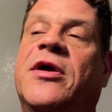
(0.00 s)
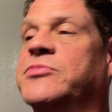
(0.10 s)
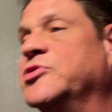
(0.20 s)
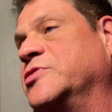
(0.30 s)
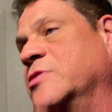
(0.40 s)

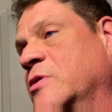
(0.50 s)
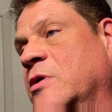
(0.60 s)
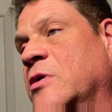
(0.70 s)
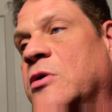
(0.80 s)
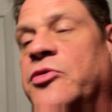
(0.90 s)
I'm just
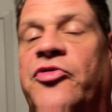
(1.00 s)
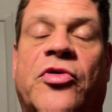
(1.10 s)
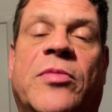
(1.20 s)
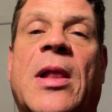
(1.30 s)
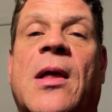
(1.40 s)

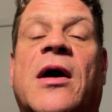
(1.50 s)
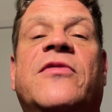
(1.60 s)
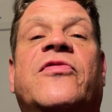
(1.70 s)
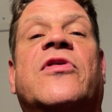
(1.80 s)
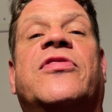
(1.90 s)
doing my
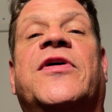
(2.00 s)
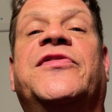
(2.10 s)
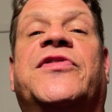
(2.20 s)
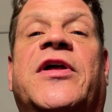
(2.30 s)
life and the things